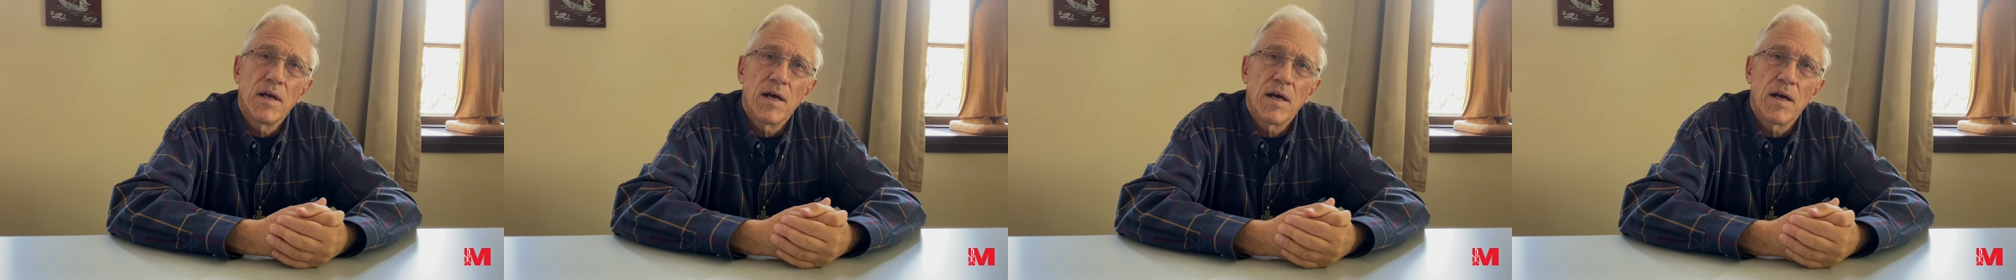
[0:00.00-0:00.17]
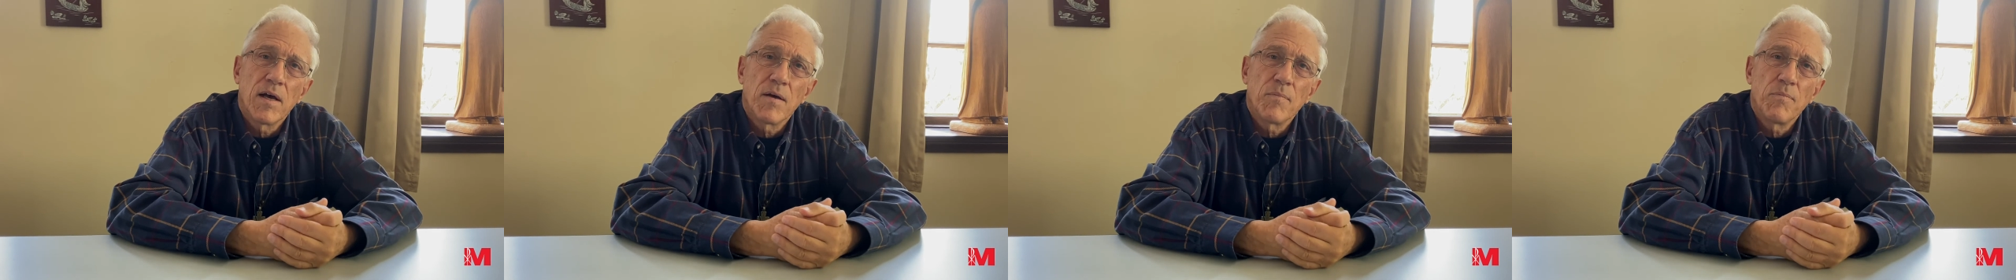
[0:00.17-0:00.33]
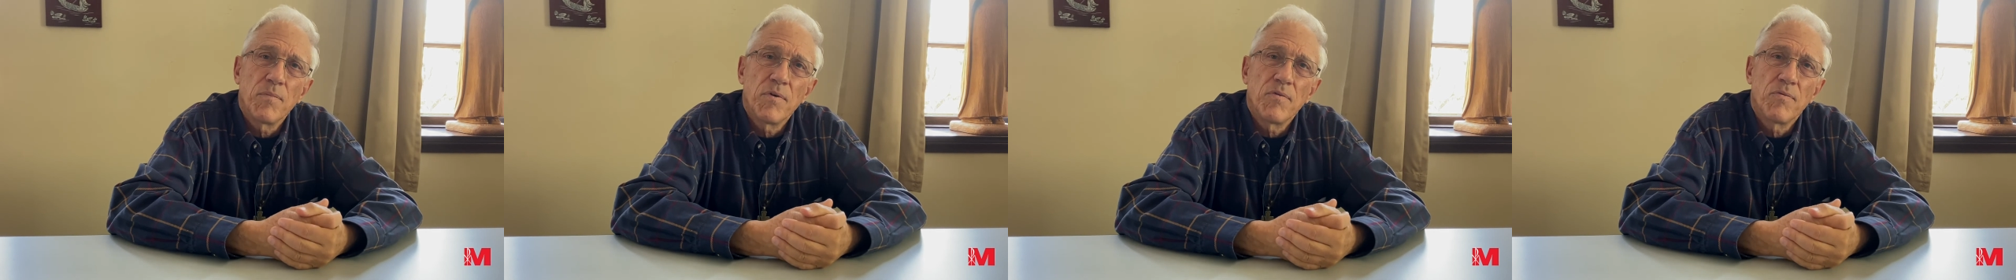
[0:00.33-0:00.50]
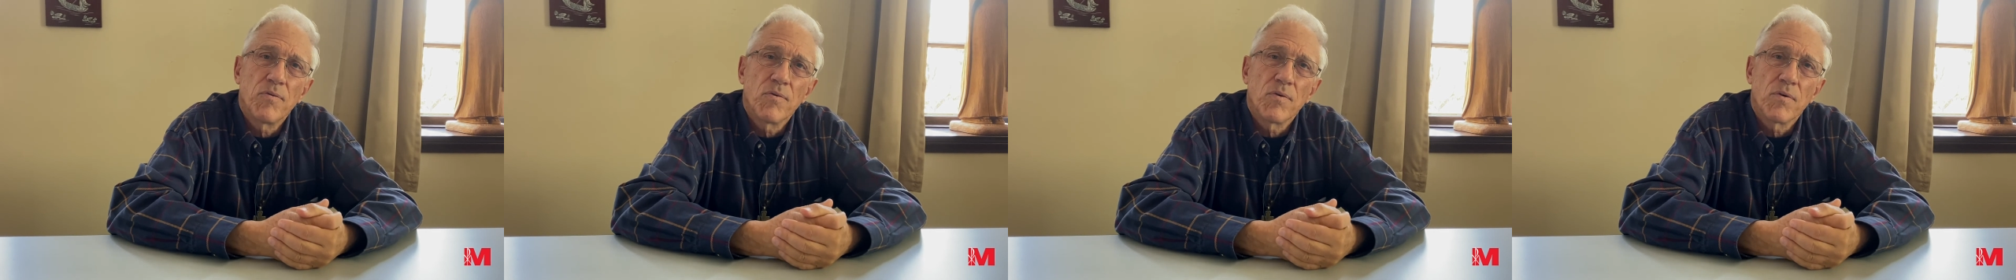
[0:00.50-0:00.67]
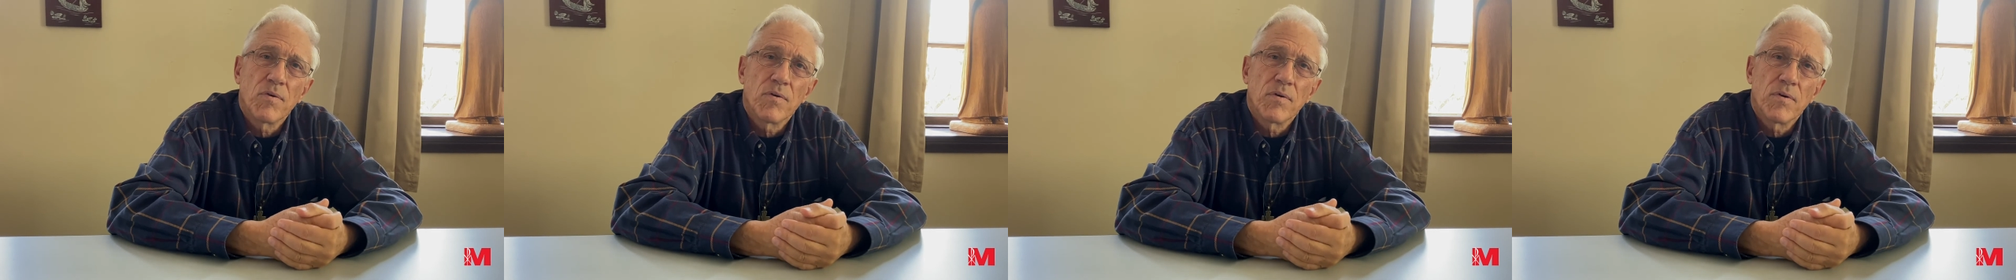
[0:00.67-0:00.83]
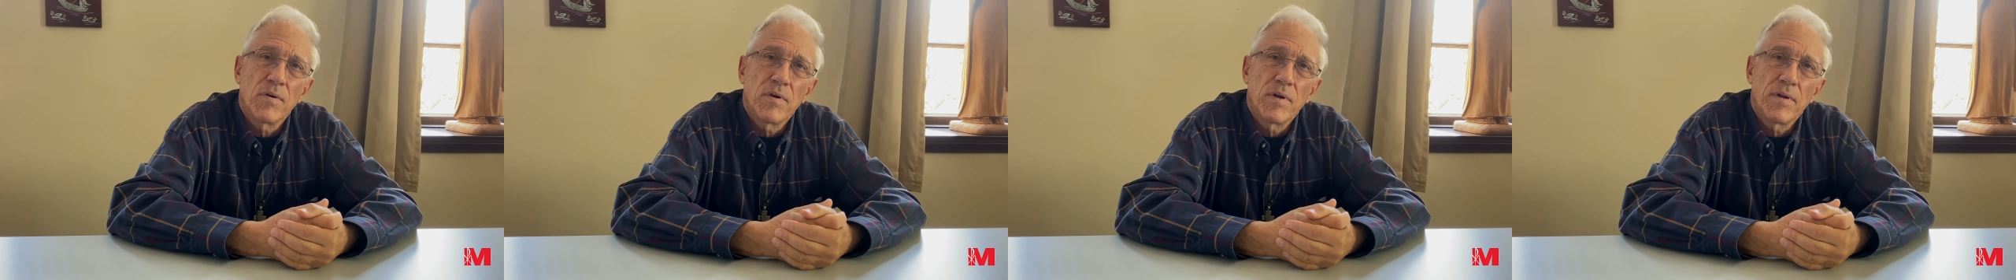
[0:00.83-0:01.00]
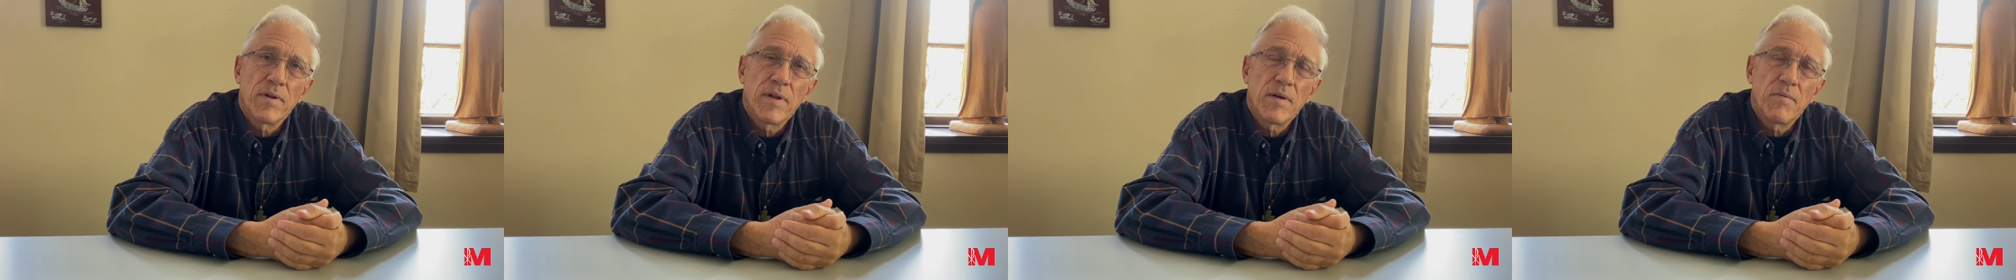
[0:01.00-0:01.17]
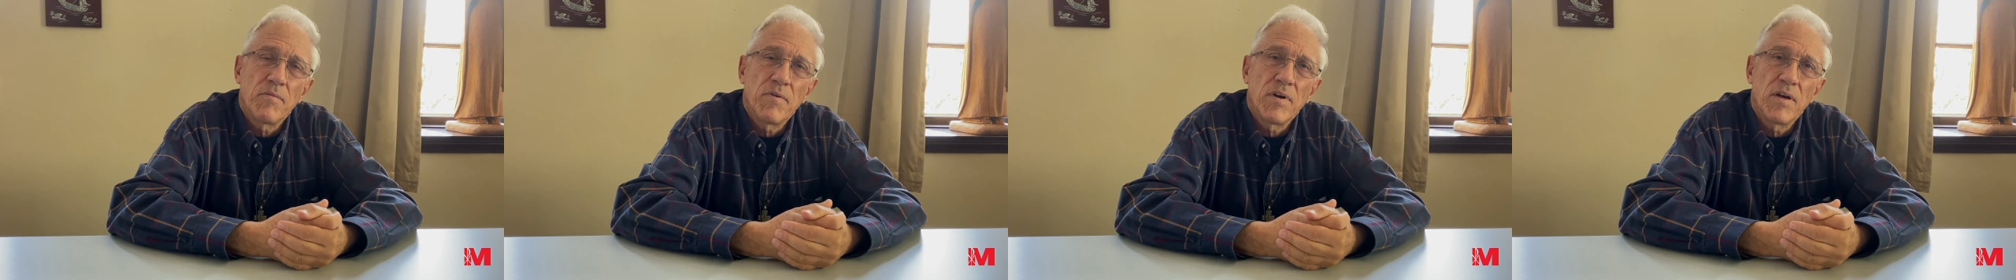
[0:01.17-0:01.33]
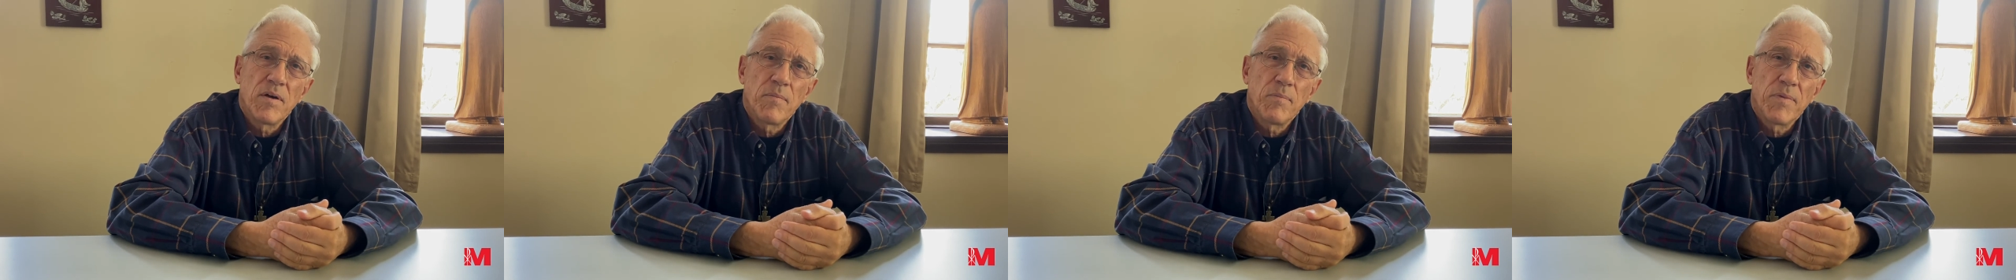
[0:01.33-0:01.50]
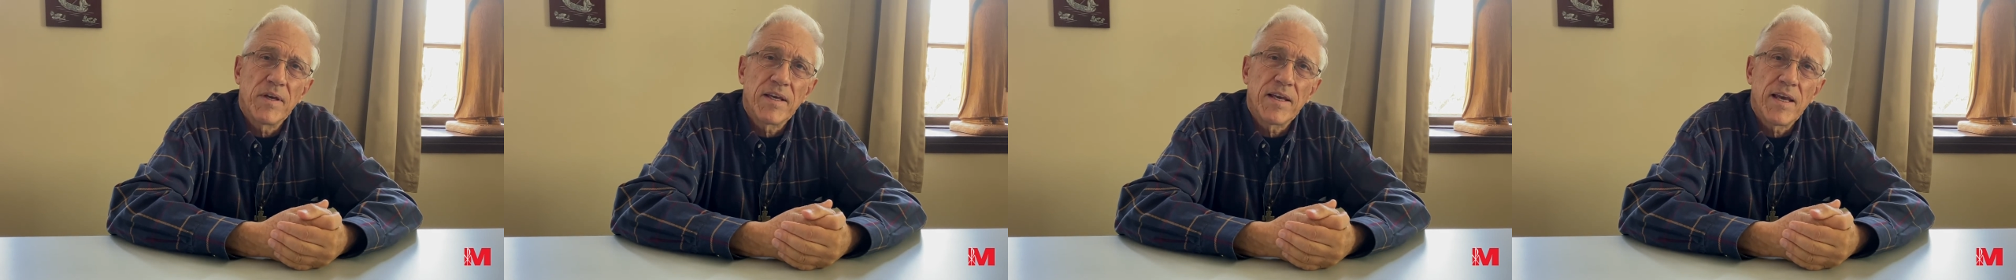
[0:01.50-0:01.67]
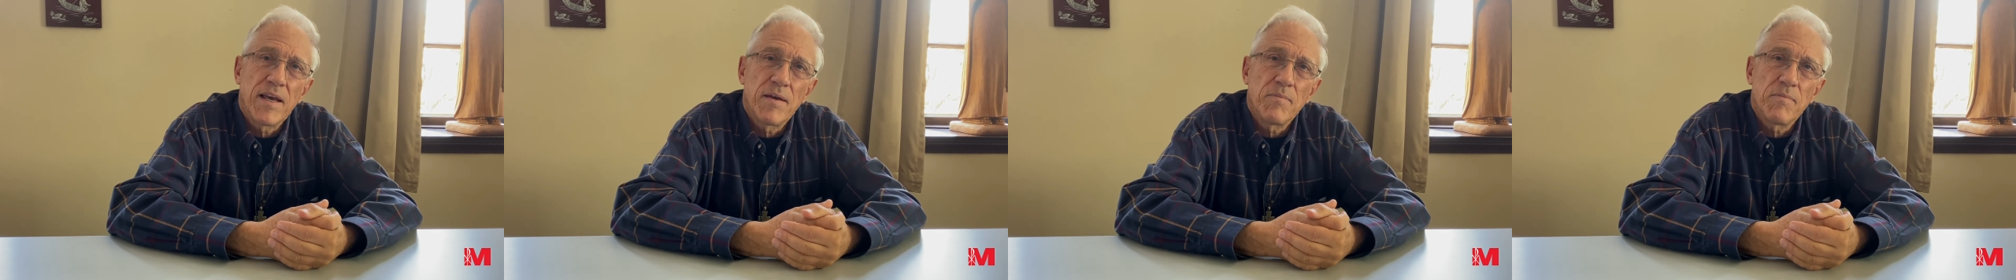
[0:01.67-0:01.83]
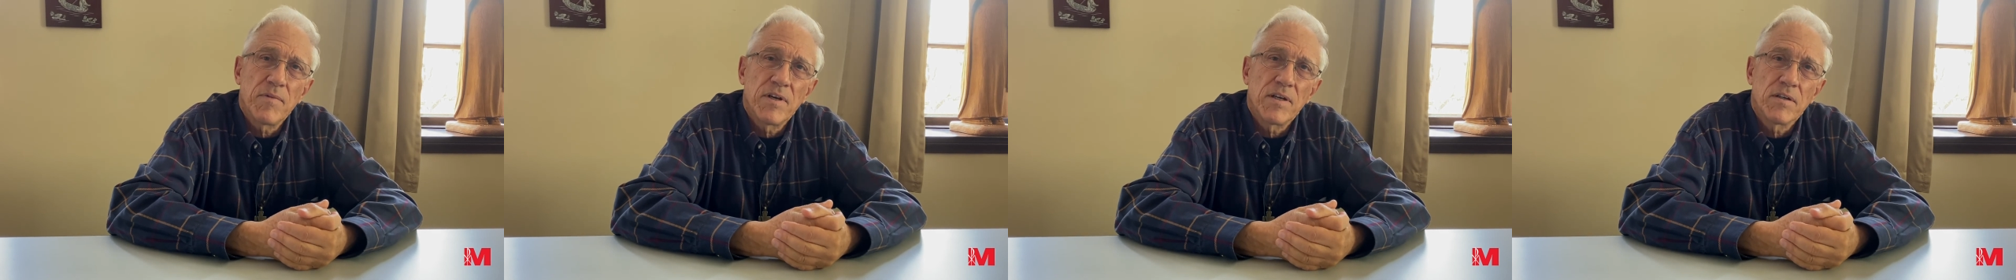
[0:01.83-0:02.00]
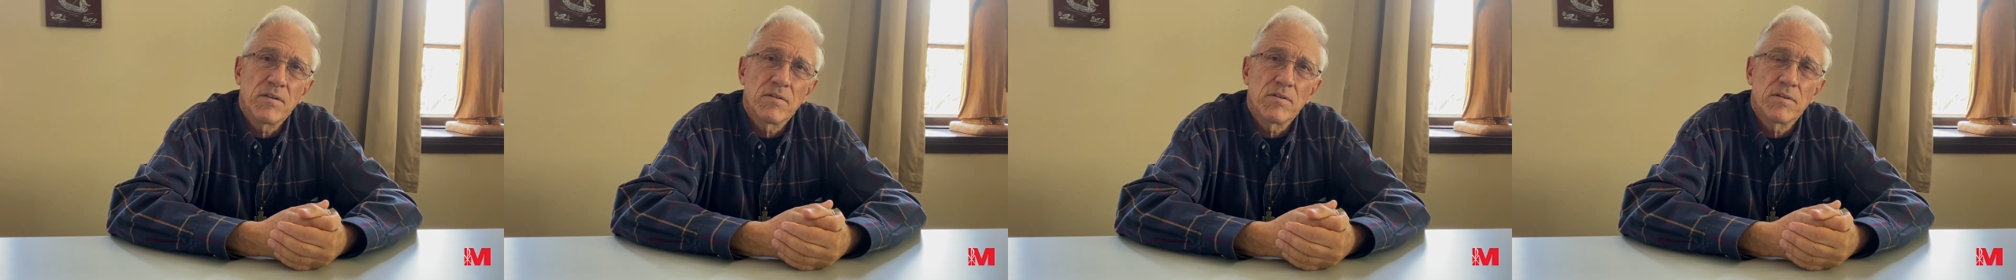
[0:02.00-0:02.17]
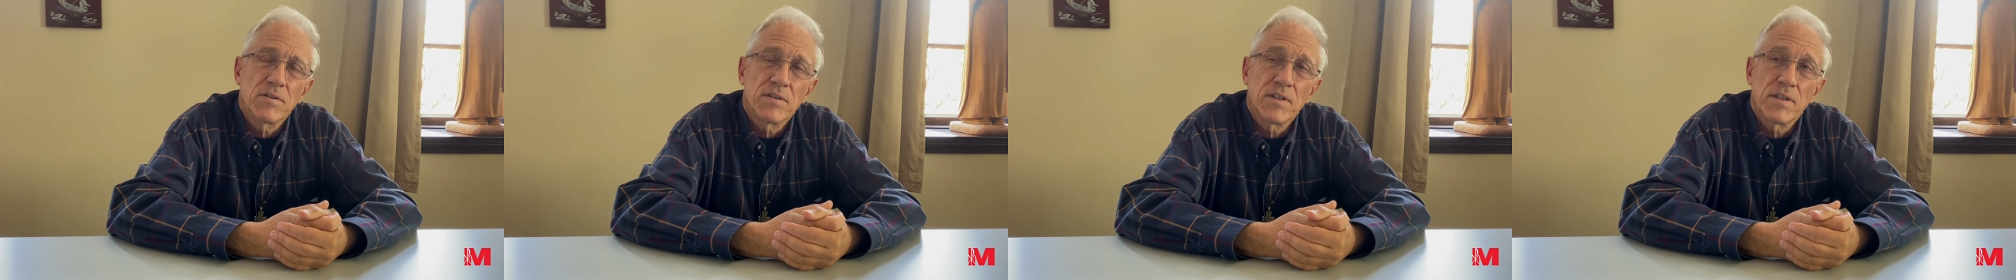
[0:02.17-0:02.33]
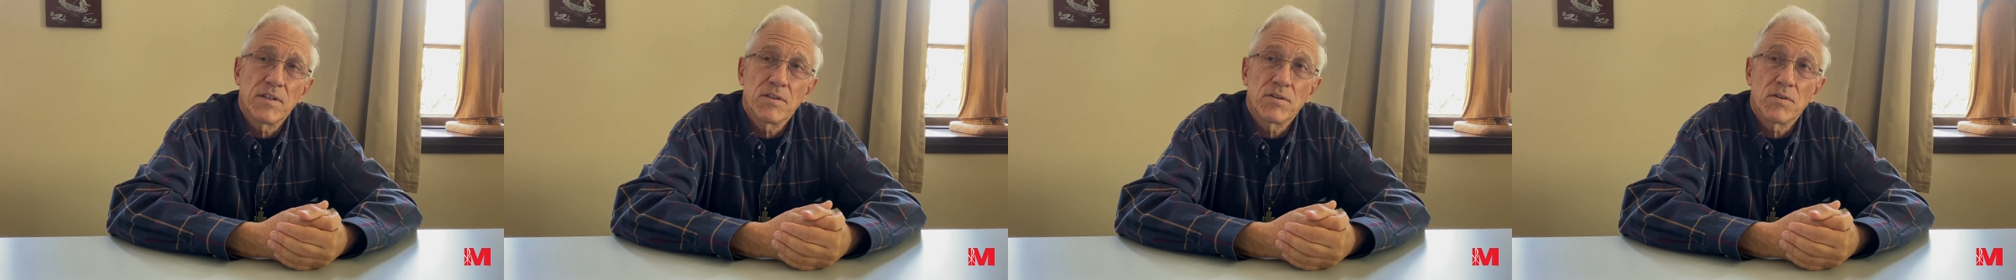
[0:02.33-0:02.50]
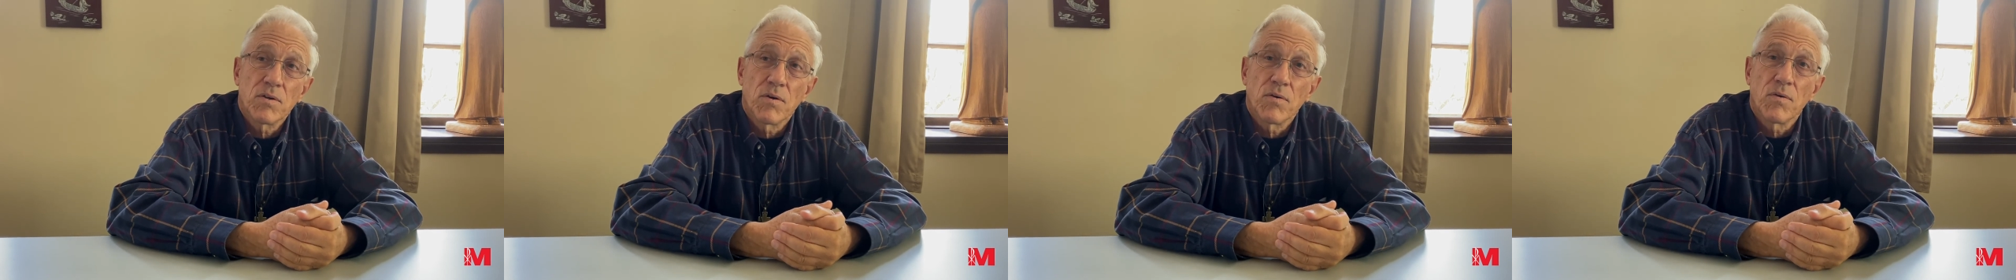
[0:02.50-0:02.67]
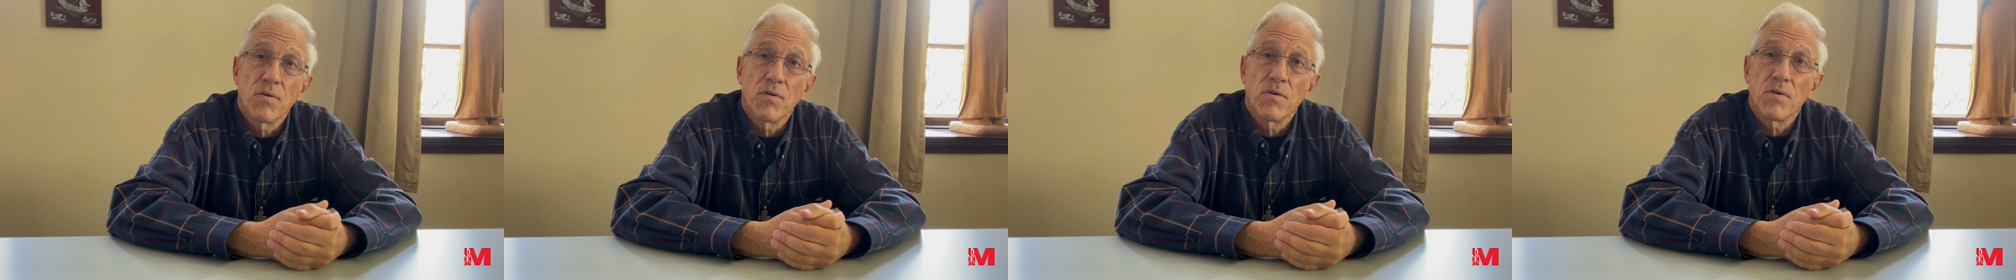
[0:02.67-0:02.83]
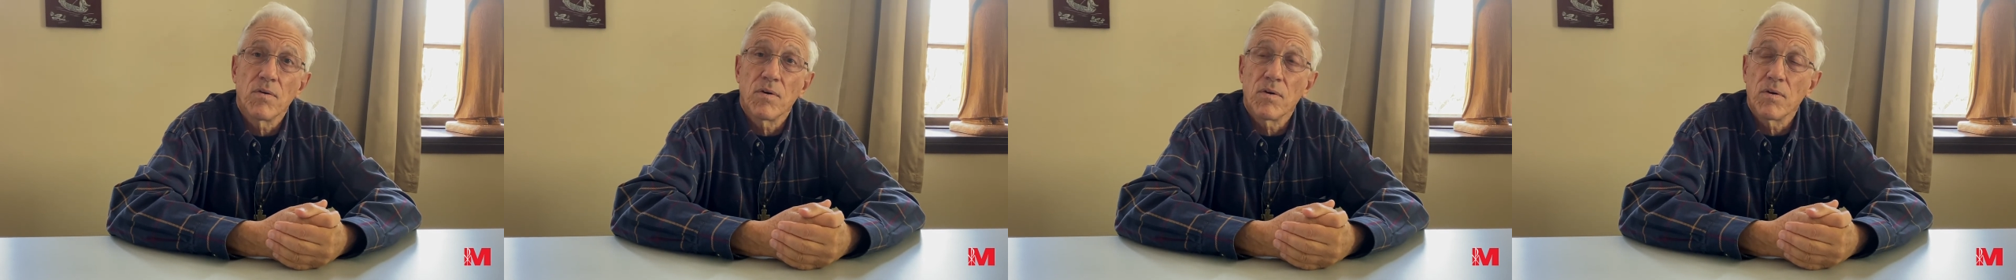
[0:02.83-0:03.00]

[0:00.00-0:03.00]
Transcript: uh, before they really became interesting. So